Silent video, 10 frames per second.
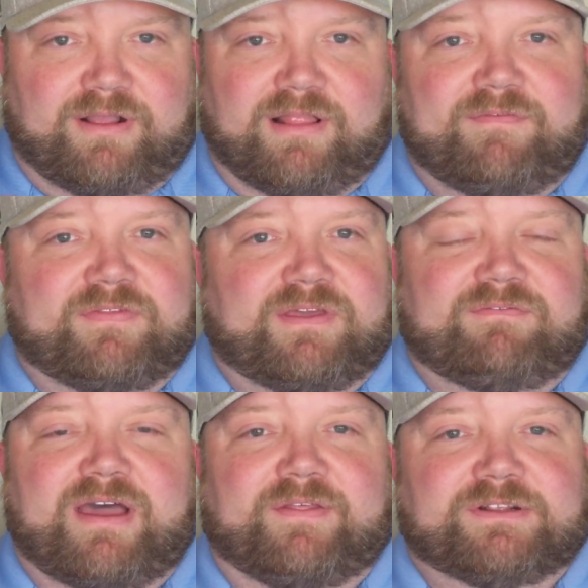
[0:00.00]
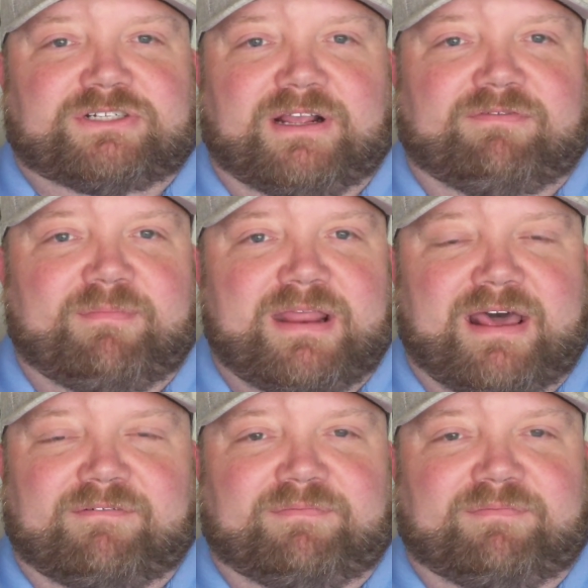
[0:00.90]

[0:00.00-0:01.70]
glove that they've got on the shelf made out